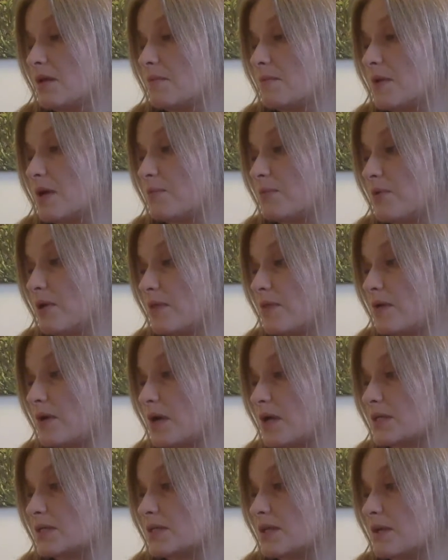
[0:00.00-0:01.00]
My brother
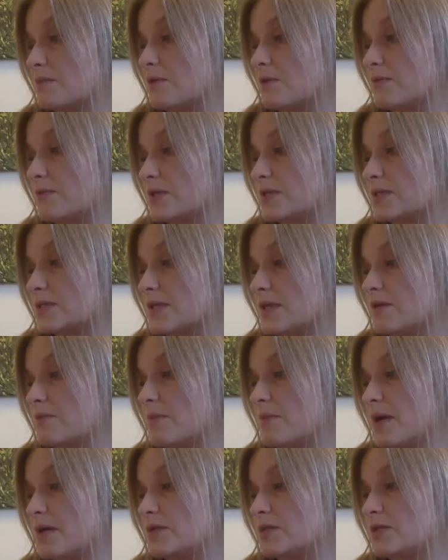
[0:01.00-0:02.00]
has come over to say
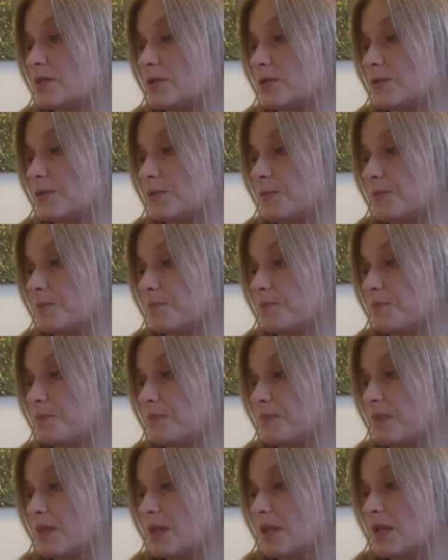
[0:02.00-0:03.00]
goodbye too.
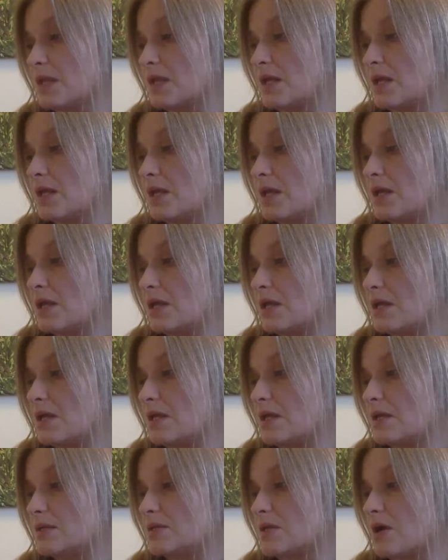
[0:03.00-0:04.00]

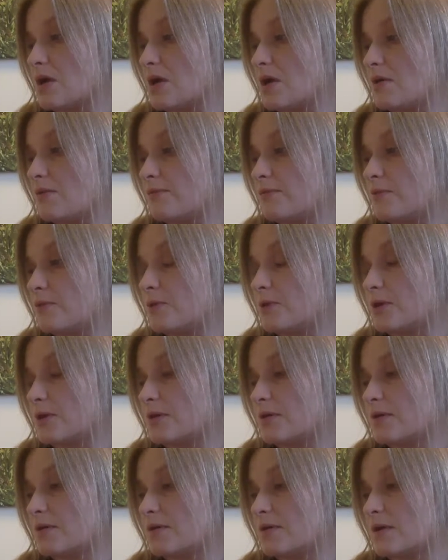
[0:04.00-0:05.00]
It is all
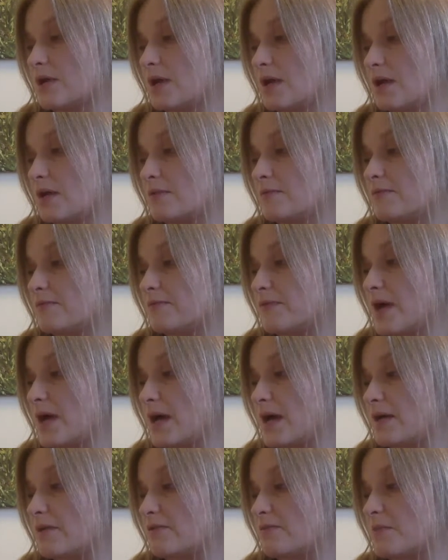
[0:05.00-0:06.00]

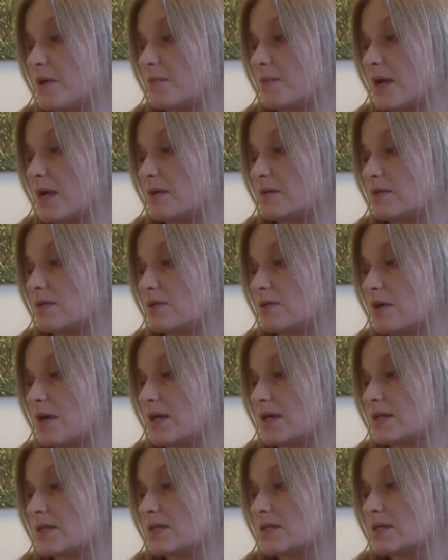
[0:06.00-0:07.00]
five, my mind
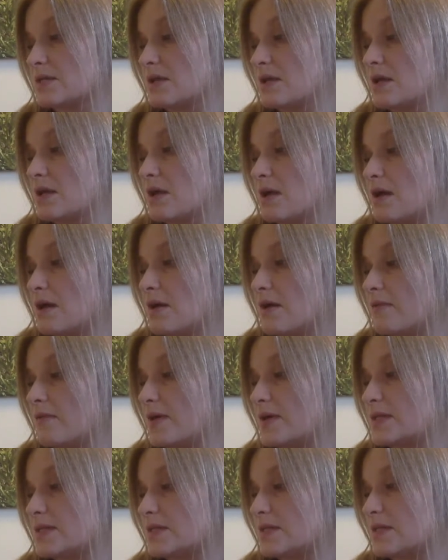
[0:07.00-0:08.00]
corrects, of
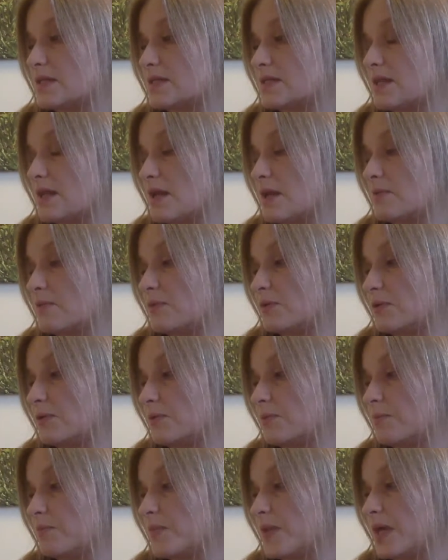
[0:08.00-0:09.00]
us in the same
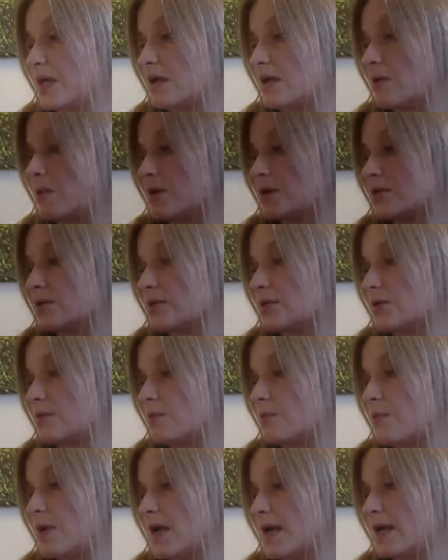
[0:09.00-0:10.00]
room, and I
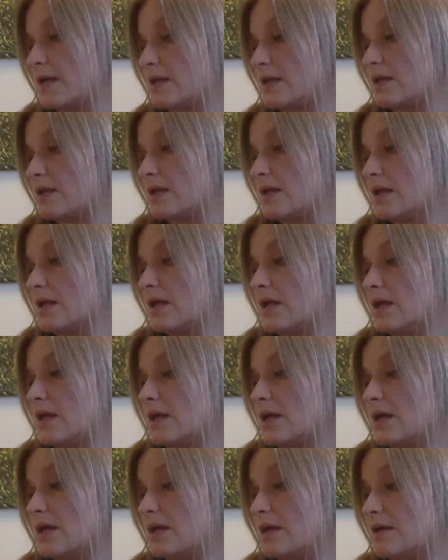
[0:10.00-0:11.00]
wonder when,
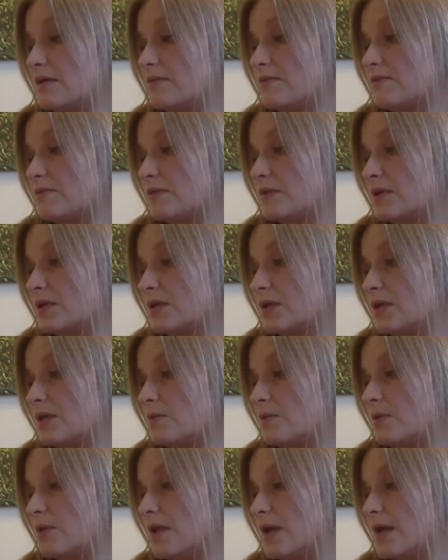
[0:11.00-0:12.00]
if,
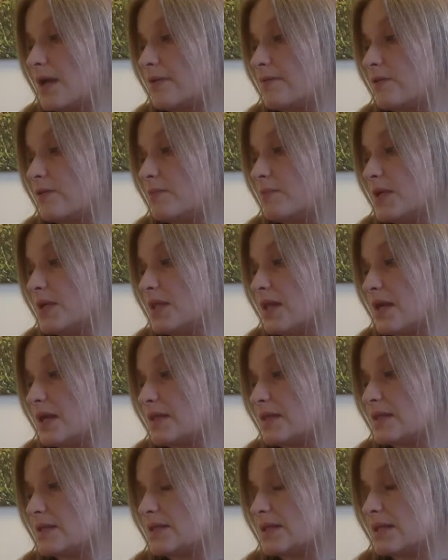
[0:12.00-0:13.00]
it will ever be
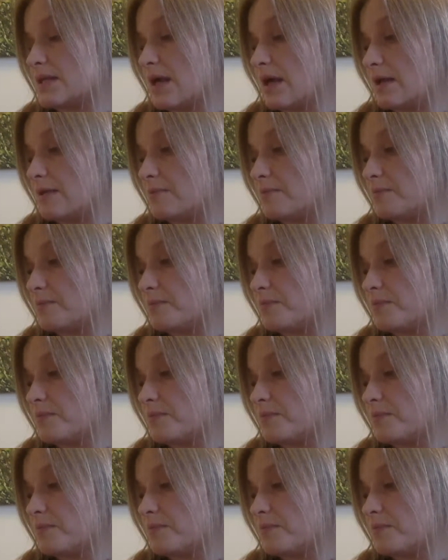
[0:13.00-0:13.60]
like this again.